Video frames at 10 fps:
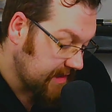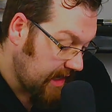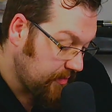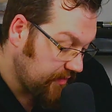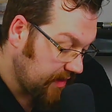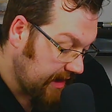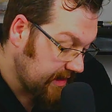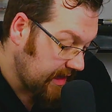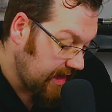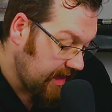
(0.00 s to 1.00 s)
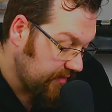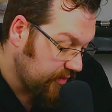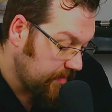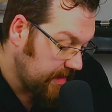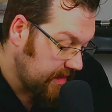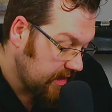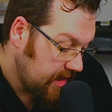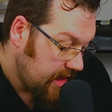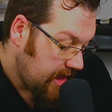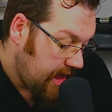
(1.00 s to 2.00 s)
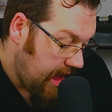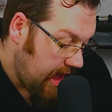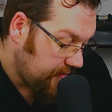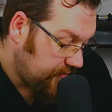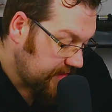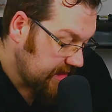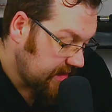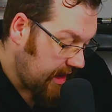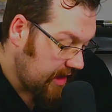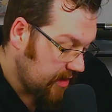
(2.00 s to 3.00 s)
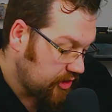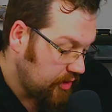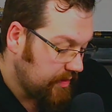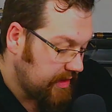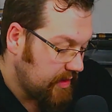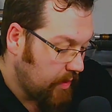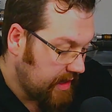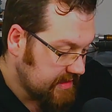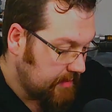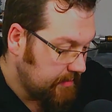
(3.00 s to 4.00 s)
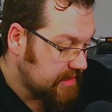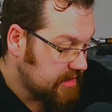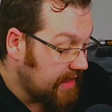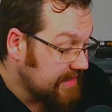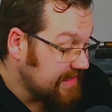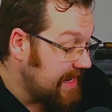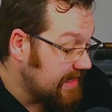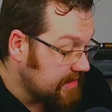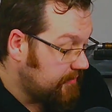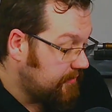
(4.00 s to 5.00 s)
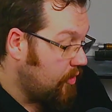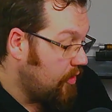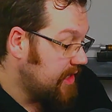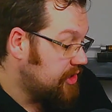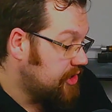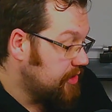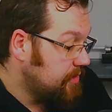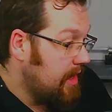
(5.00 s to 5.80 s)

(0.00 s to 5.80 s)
for the landing gear have all been fitted to the wing assembly. So that's it for issue